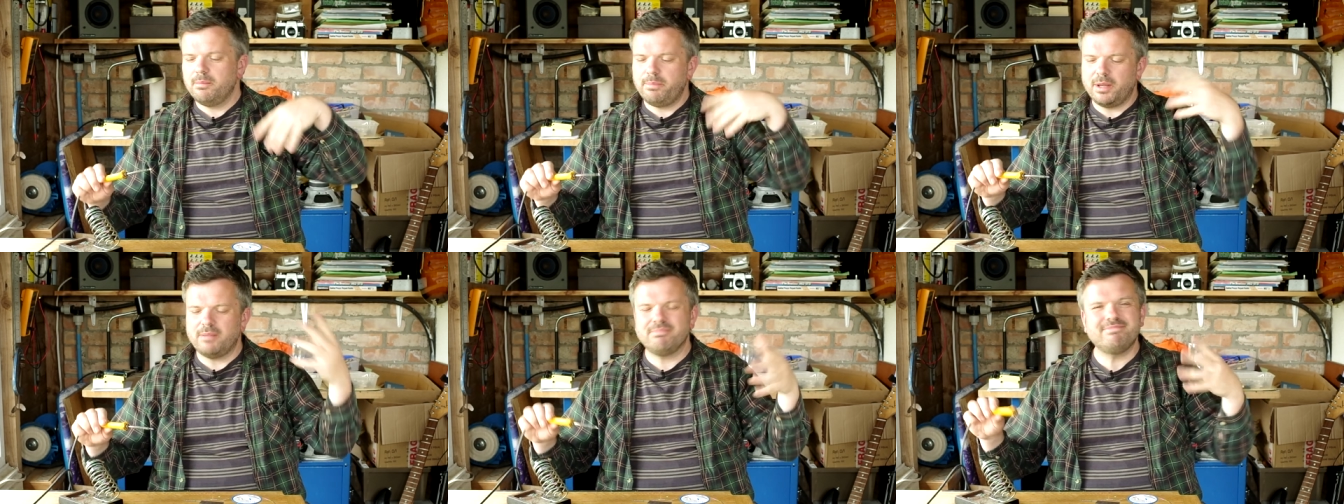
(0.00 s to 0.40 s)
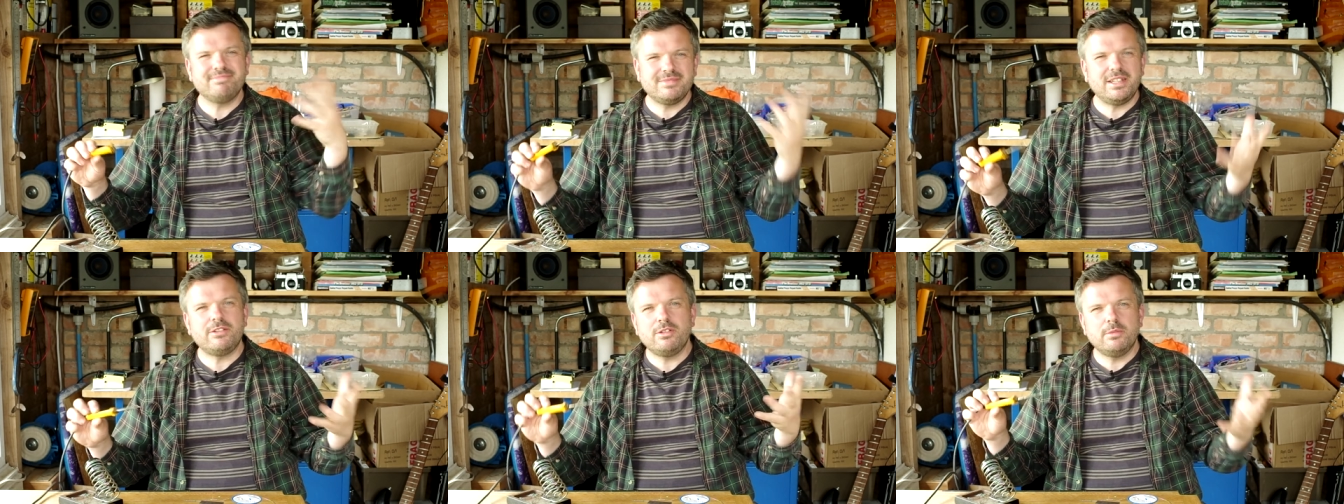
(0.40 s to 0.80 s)
but
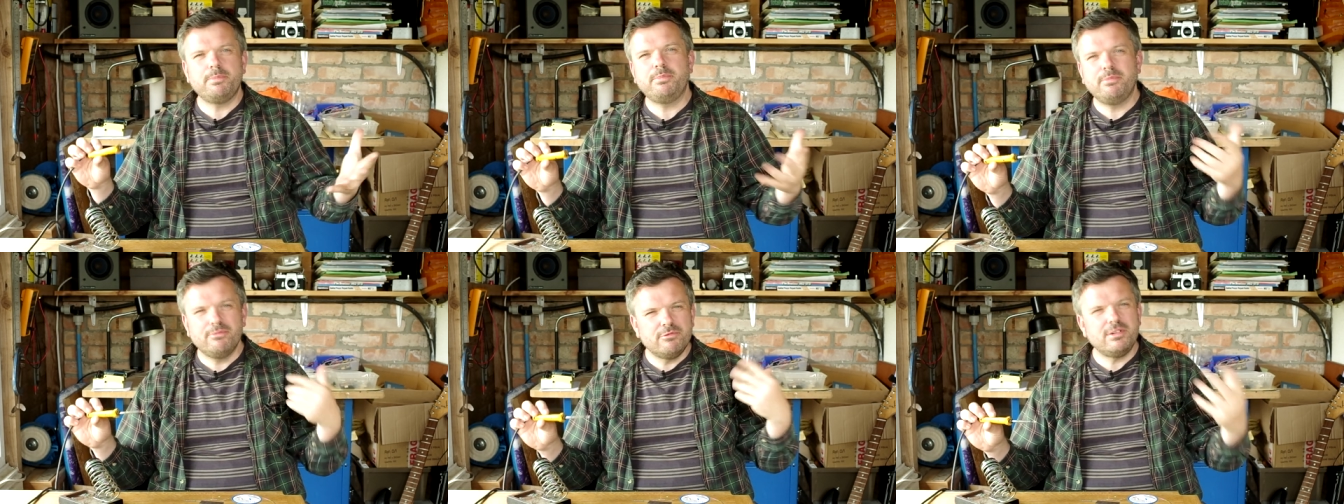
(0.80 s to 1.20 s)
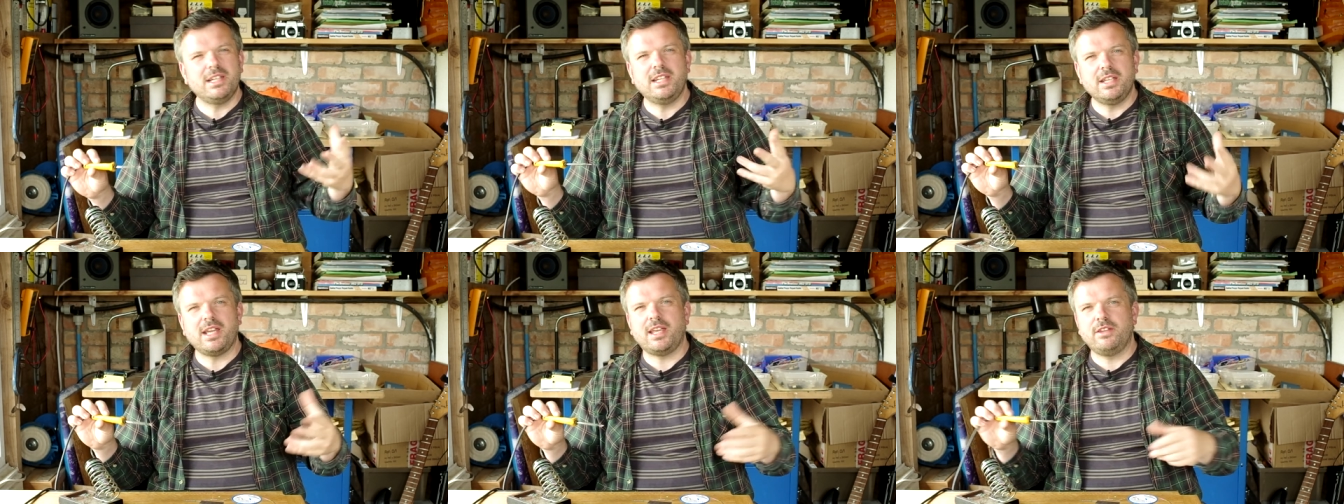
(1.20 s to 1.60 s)
this will
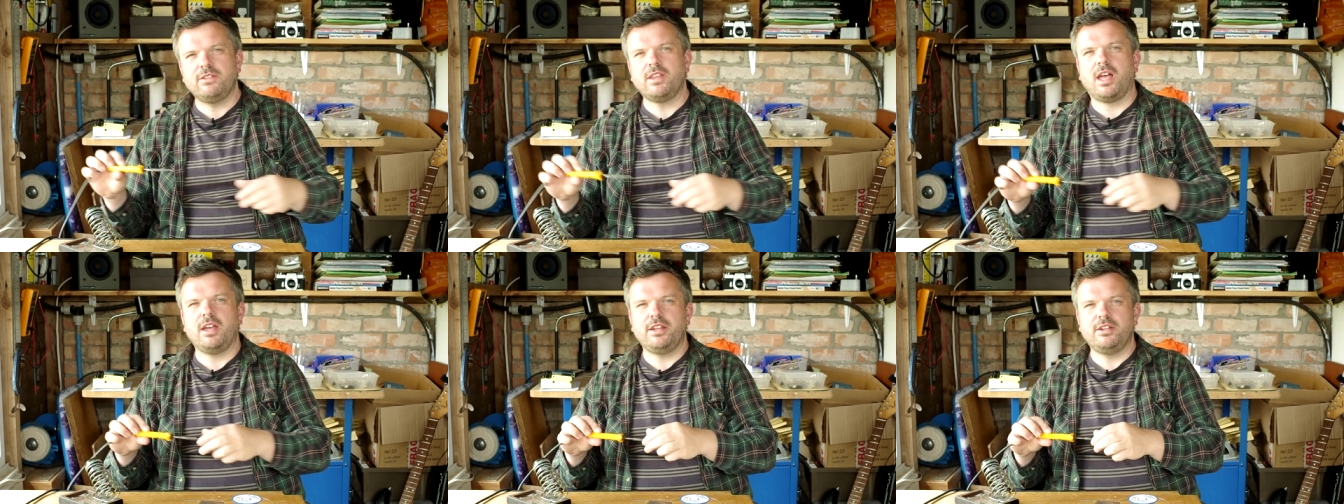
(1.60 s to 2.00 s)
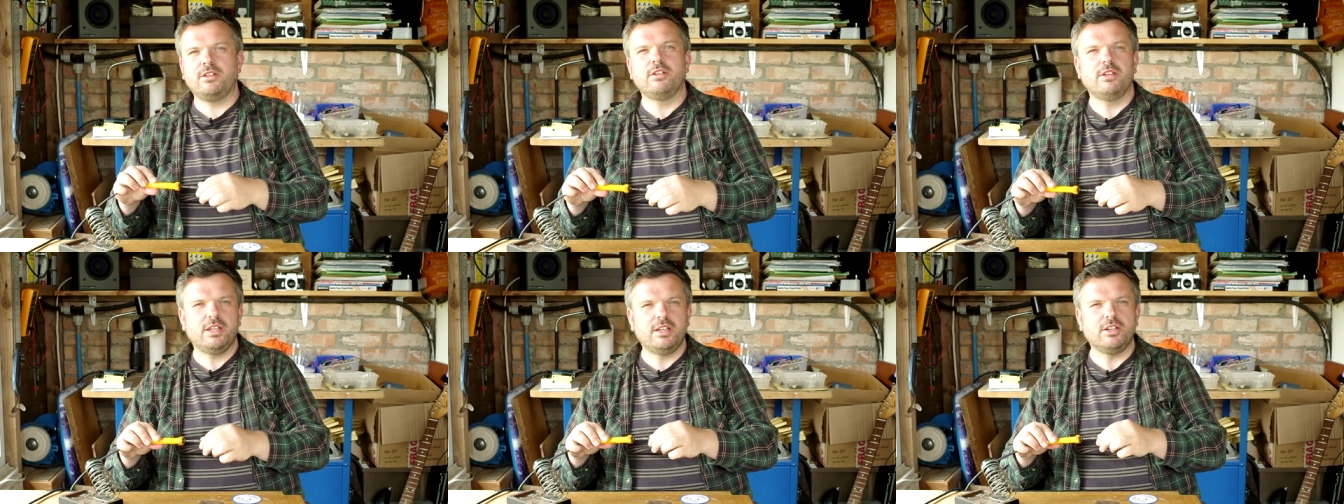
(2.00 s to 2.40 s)
really get you started
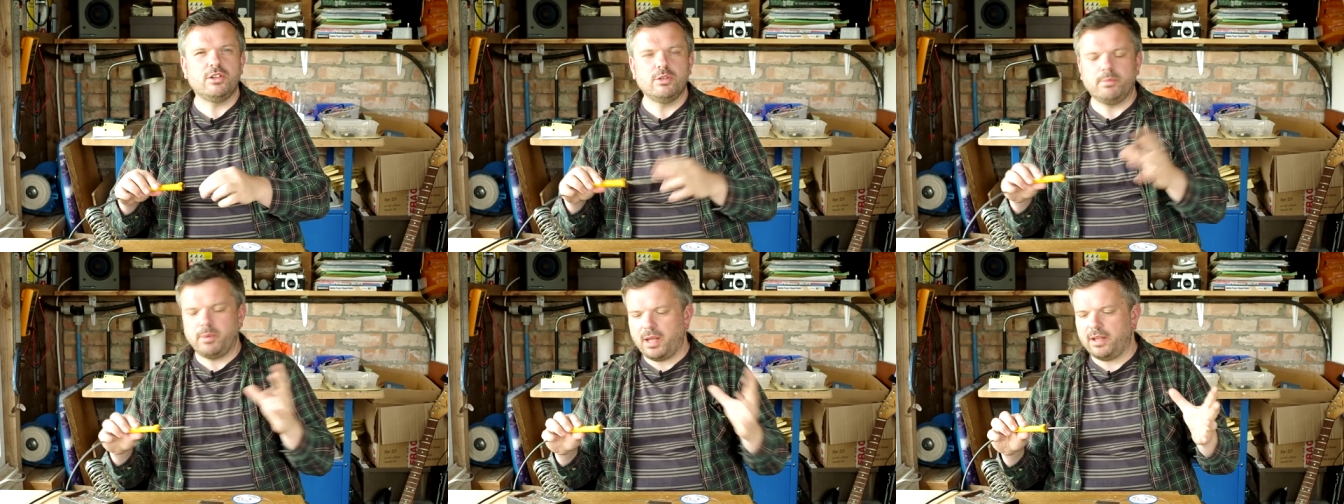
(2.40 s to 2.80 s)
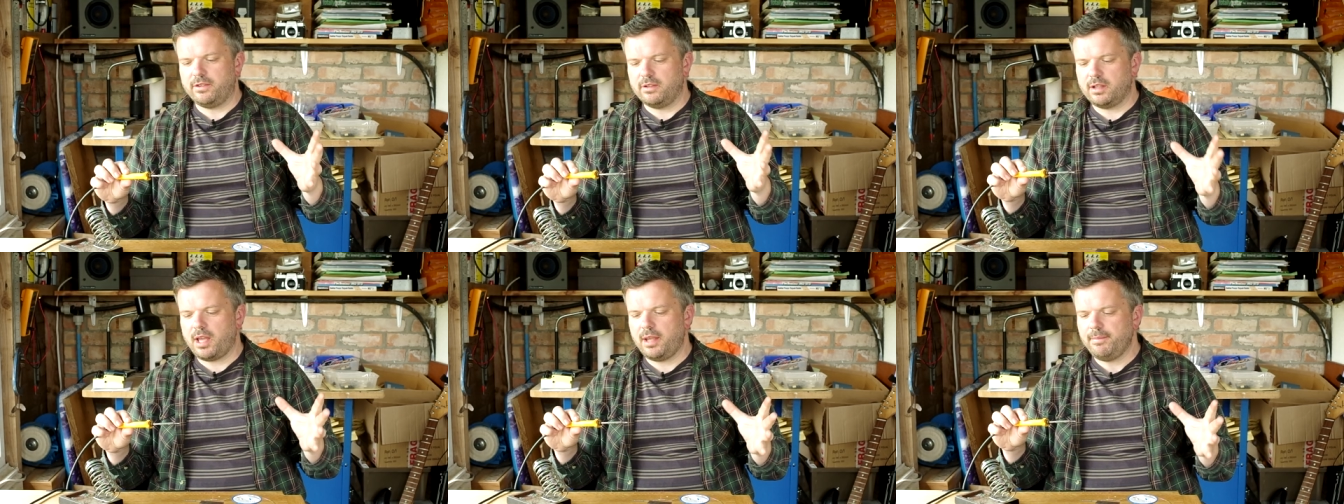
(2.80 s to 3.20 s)
in a good
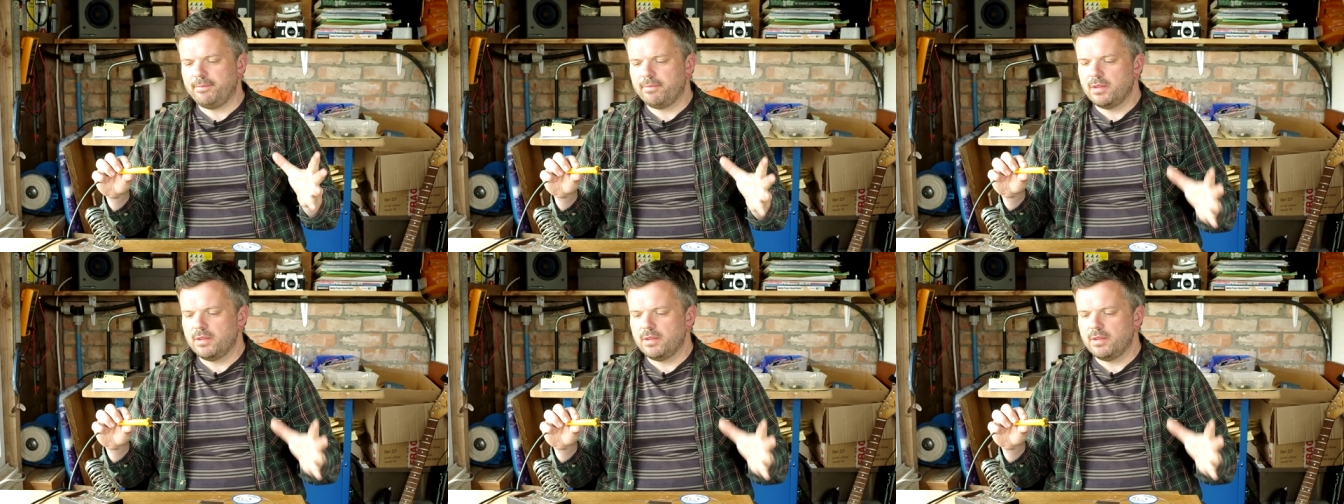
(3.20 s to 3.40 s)
place, okay?